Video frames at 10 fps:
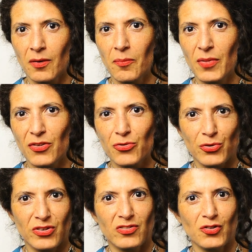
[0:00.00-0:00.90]
make you
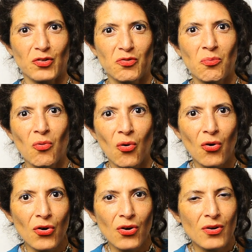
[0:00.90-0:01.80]
receive
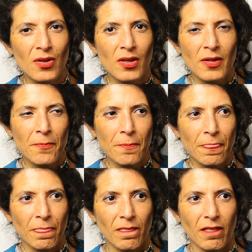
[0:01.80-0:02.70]
more.
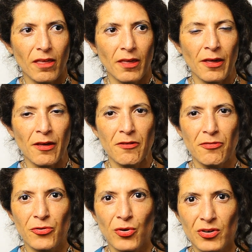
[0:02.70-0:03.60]

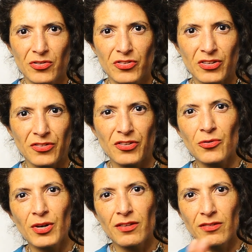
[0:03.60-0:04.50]
If you're still
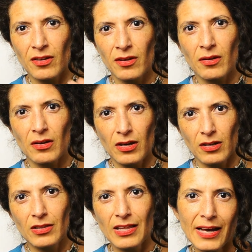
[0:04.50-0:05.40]
integrating
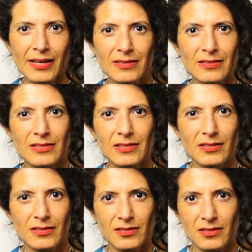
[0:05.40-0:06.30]
light,
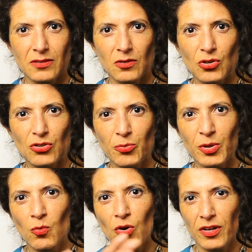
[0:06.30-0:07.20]
it's going to be
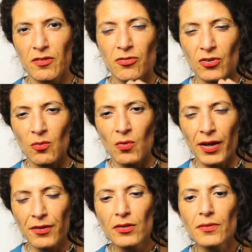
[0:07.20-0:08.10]
working for a
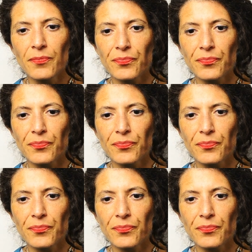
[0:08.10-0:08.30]
while.